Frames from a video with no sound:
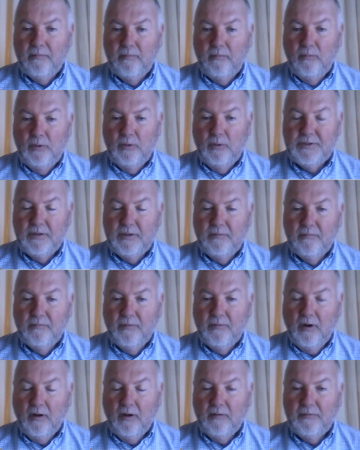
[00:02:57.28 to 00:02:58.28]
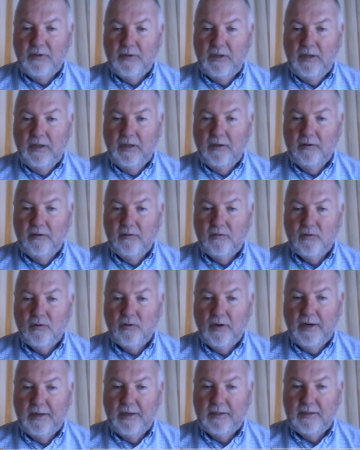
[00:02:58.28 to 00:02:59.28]
was involved in
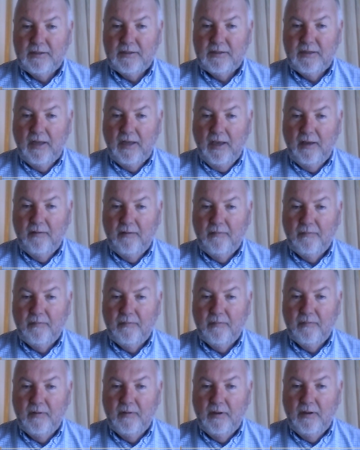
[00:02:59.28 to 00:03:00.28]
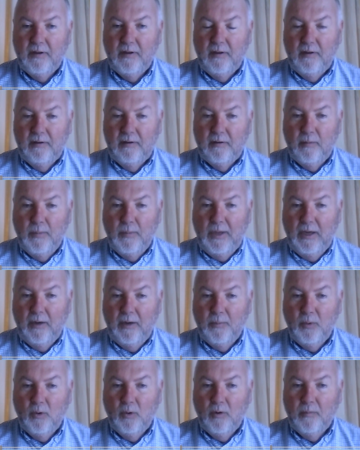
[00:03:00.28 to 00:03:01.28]
trying to save the
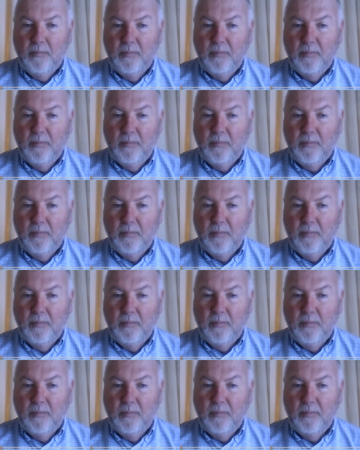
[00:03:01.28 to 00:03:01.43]
Manipur